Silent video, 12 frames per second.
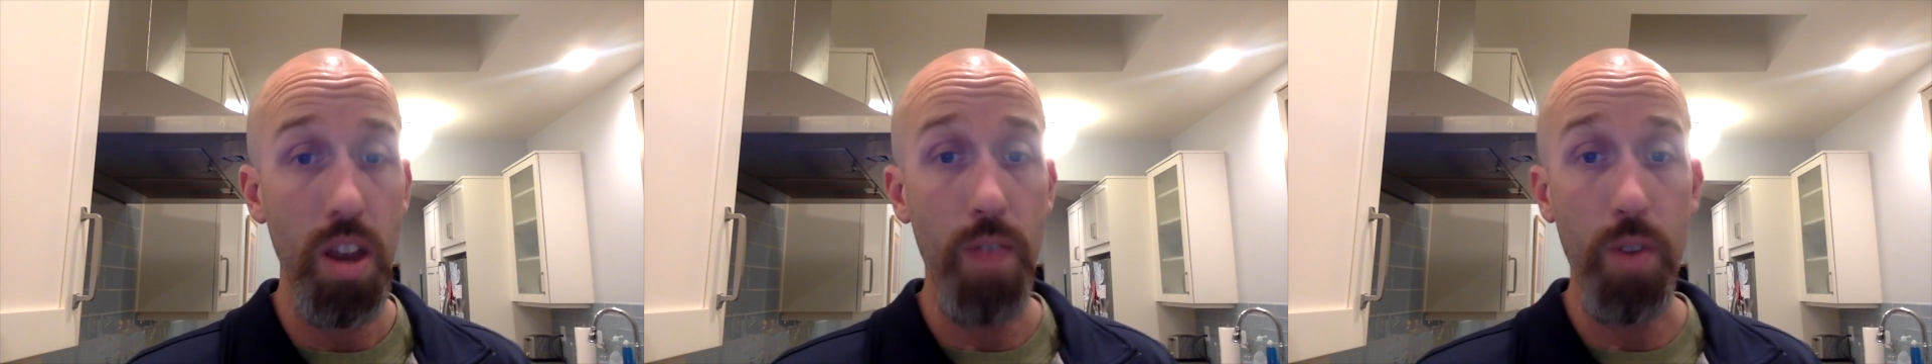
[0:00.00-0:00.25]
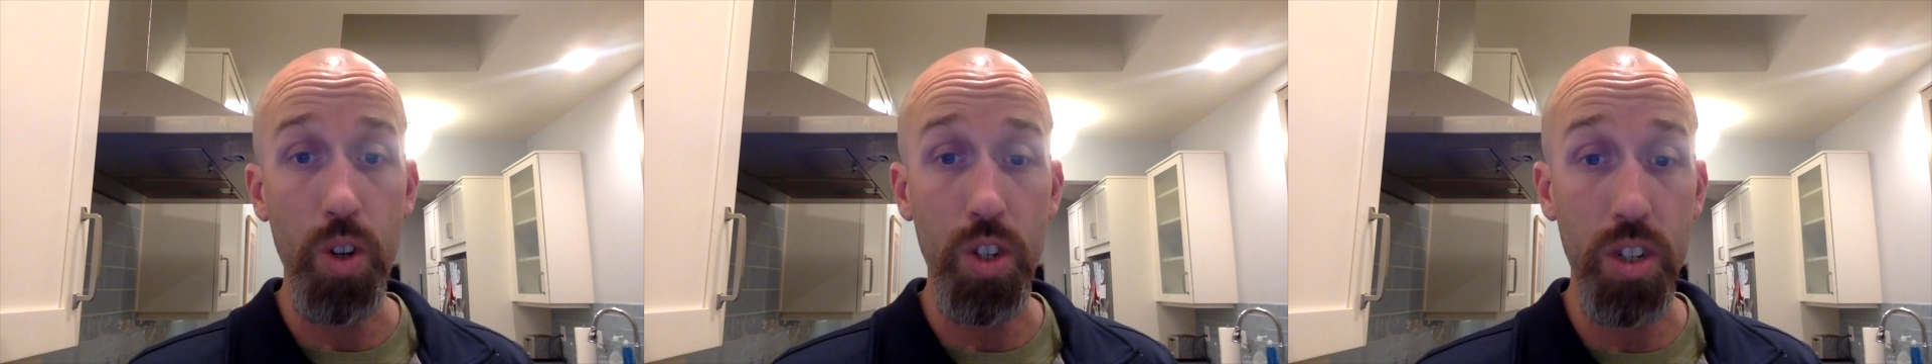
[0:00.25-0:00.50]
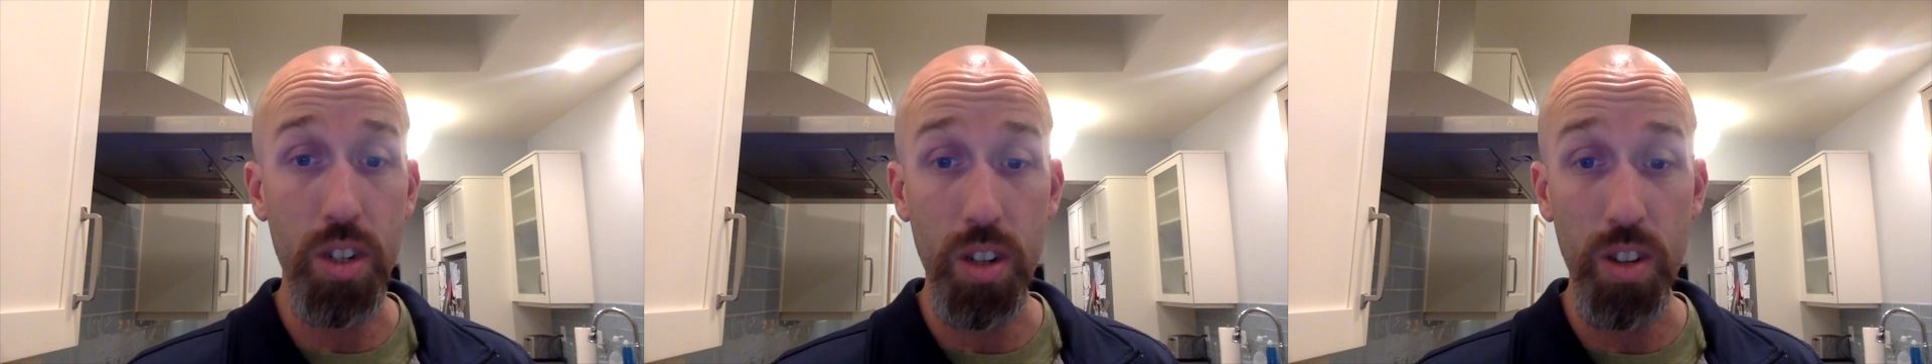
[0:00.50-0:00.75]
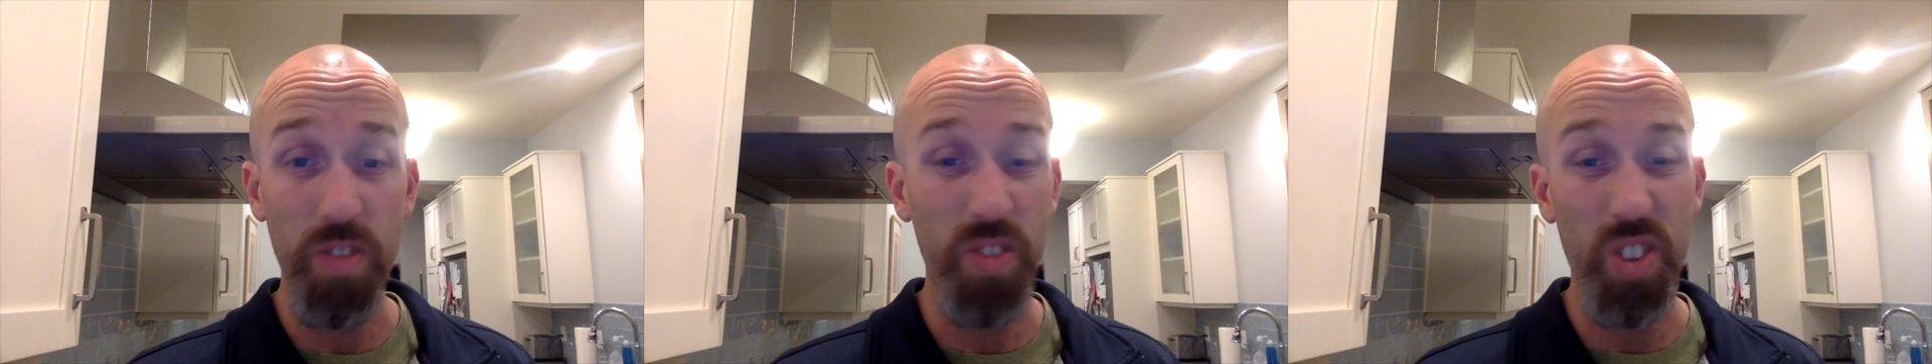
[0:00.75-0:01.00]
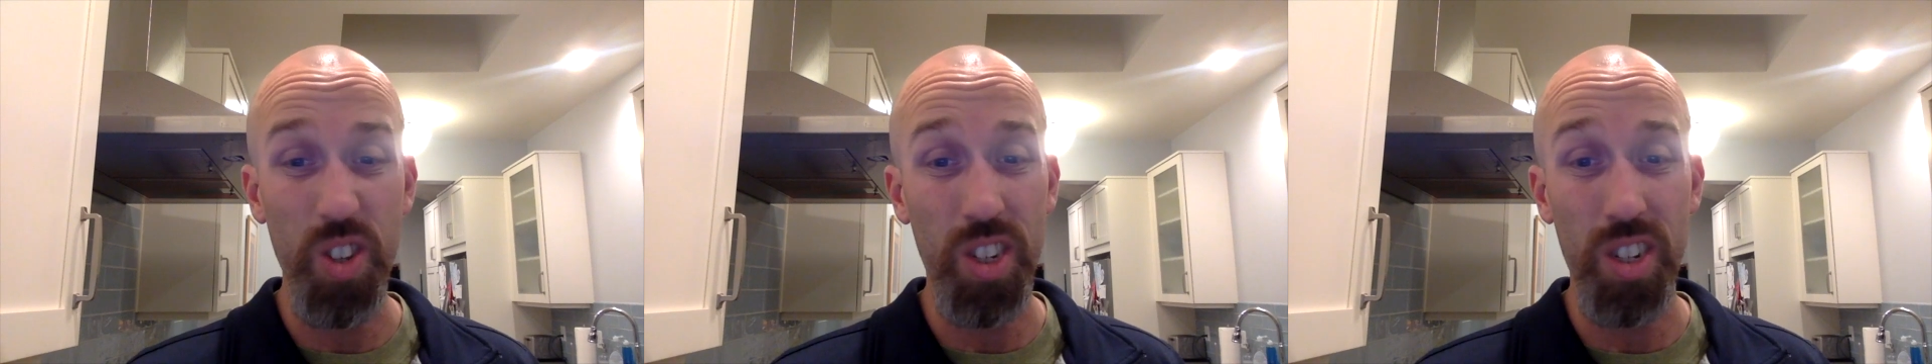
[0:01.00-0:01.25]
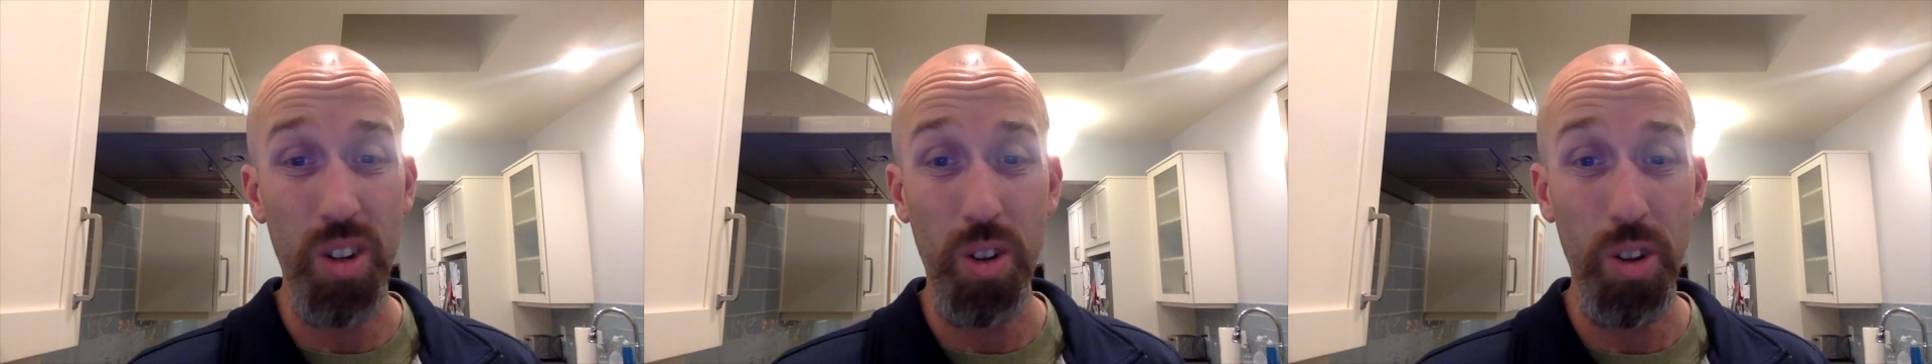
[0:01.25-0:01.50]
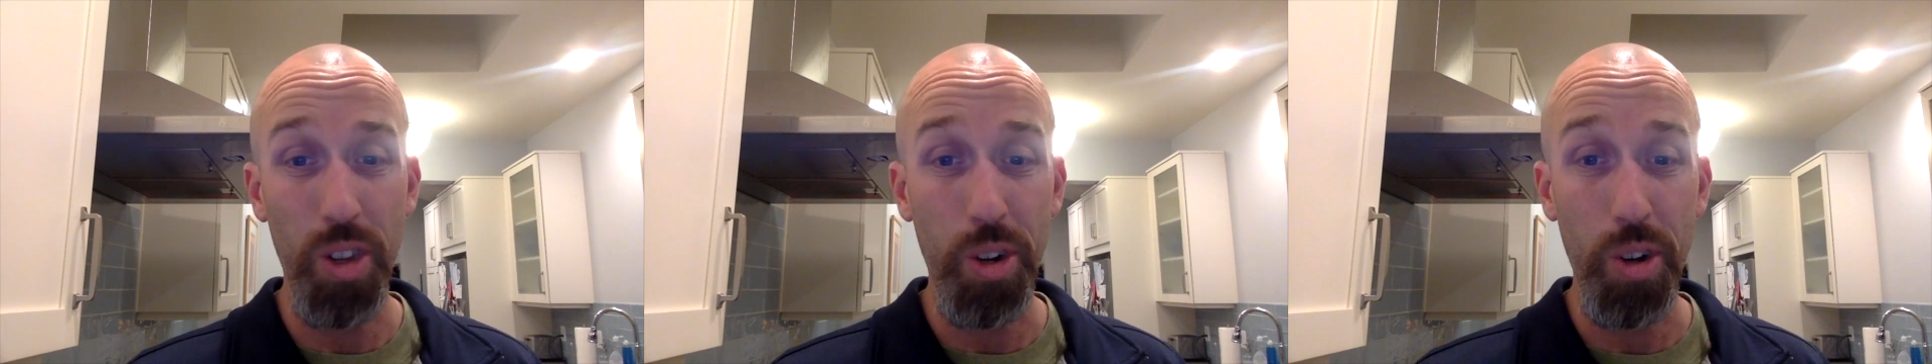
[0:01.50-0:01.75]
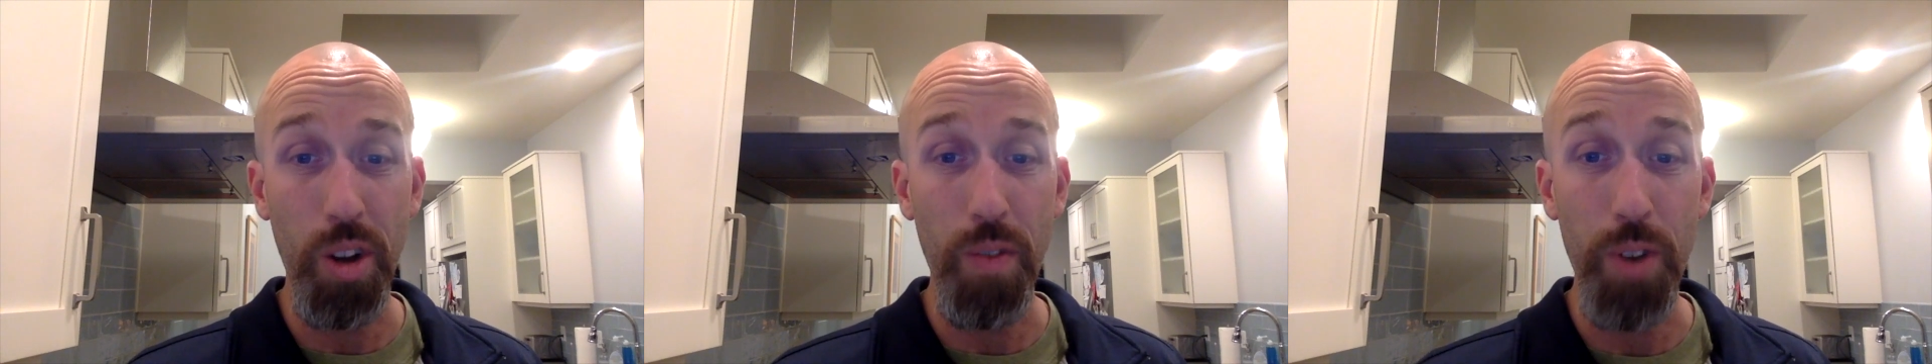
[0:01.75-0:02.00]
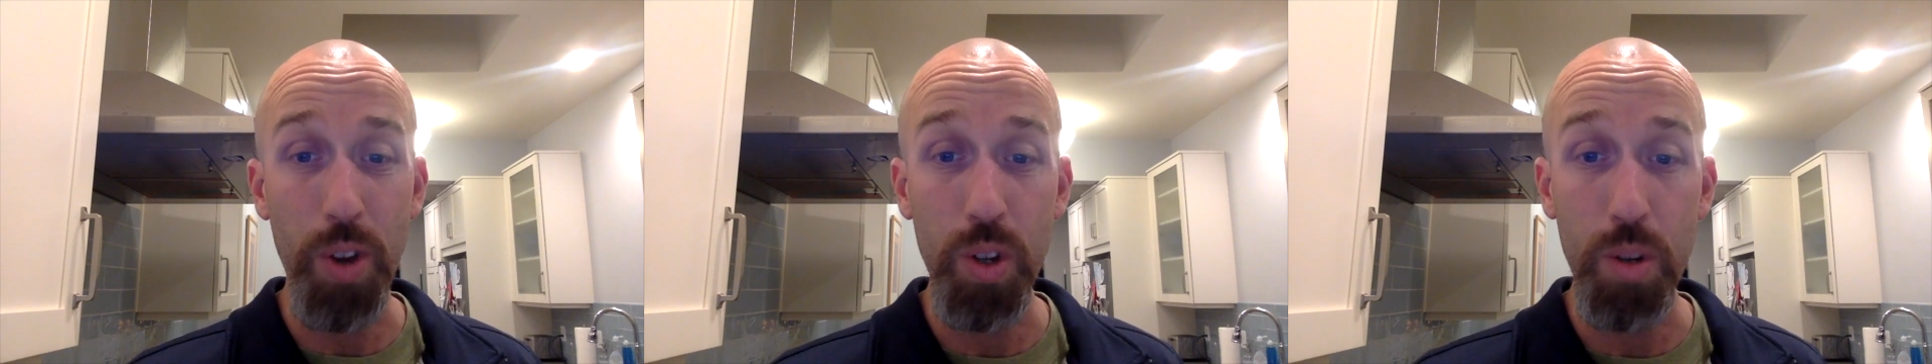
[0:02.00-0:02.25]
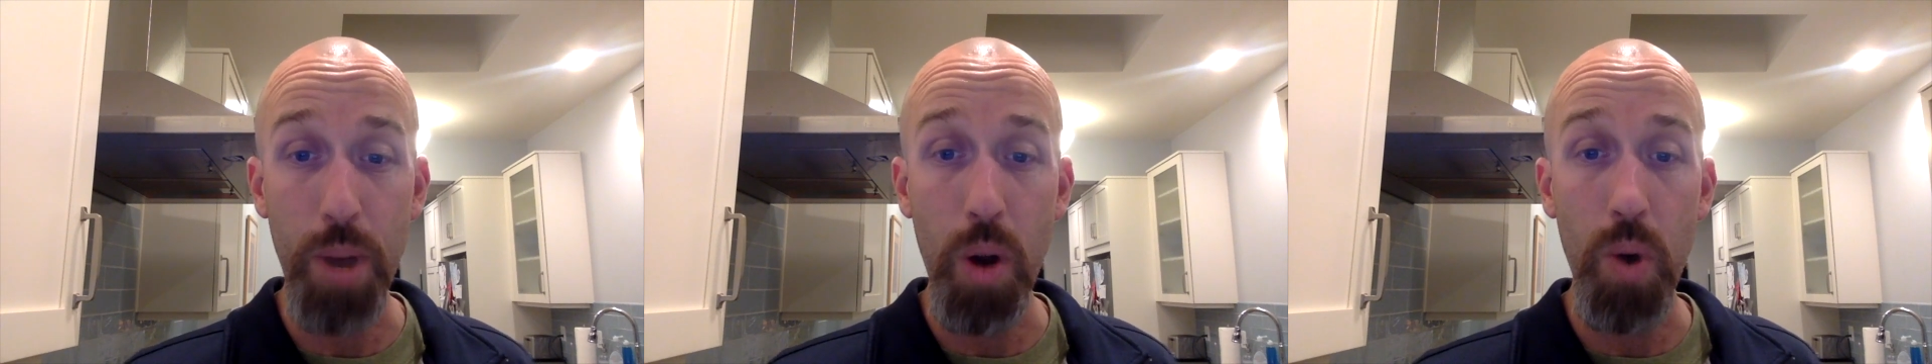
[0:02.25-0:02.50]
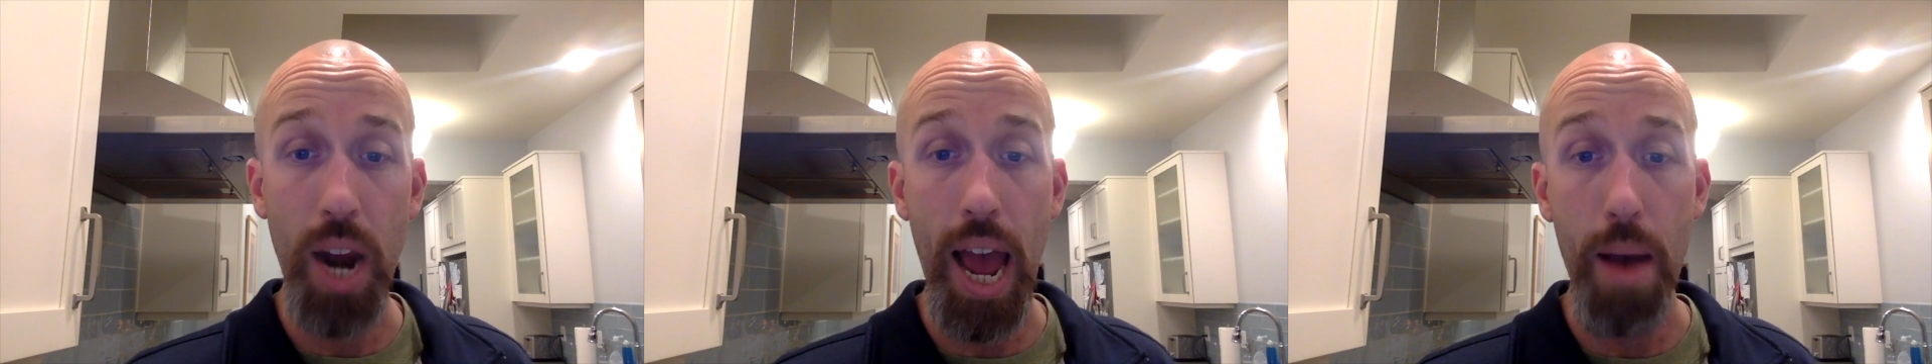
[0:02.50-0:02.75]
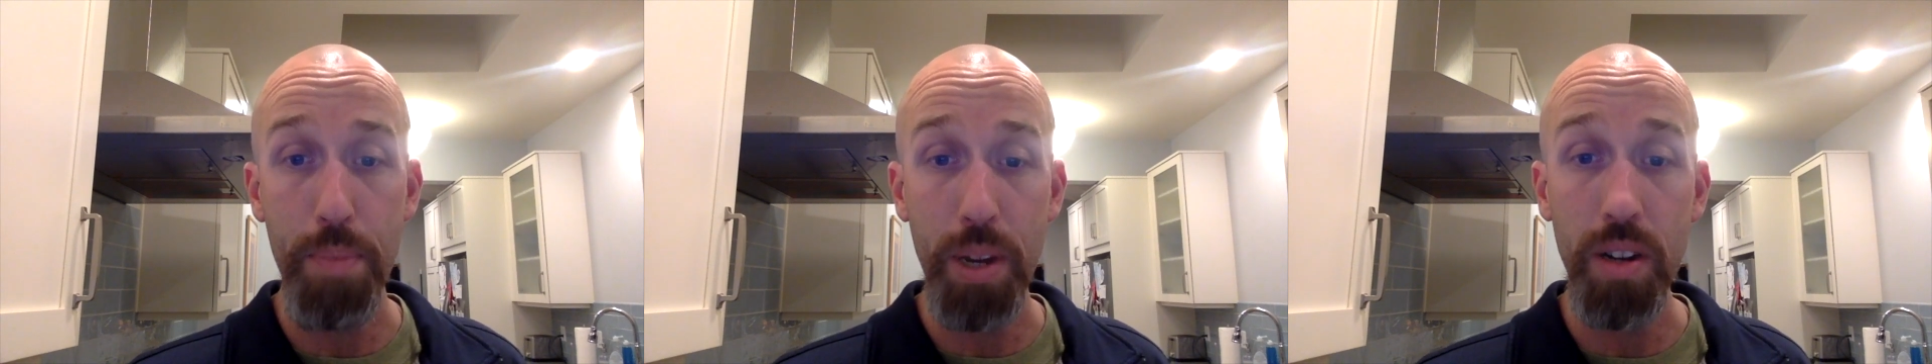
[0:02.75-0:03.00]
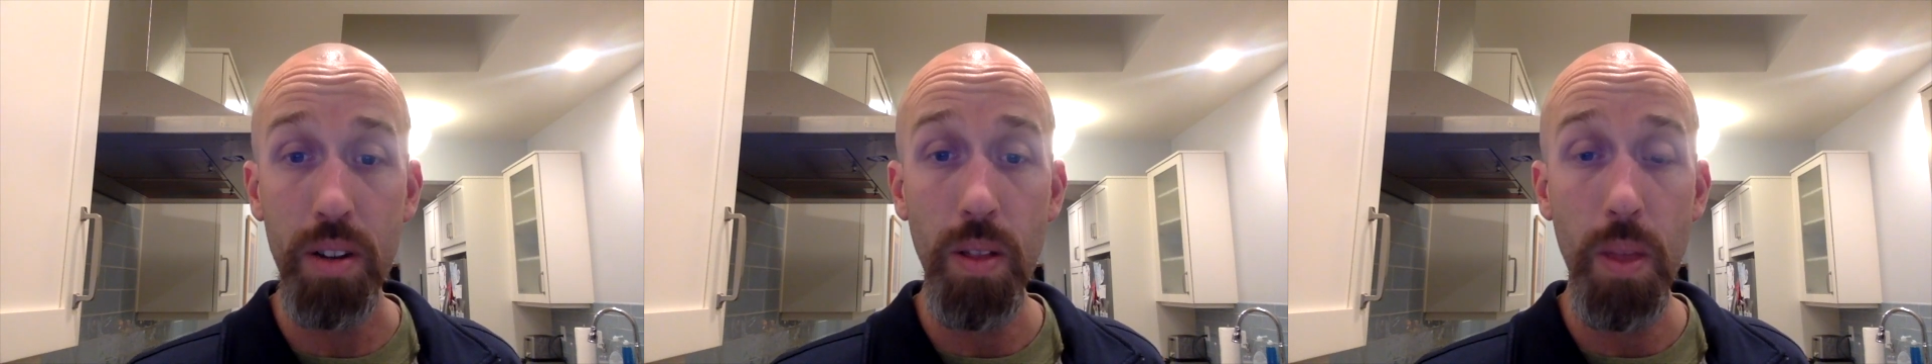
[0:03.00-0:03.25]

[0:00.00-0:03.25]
If you're still a little confused about what happened,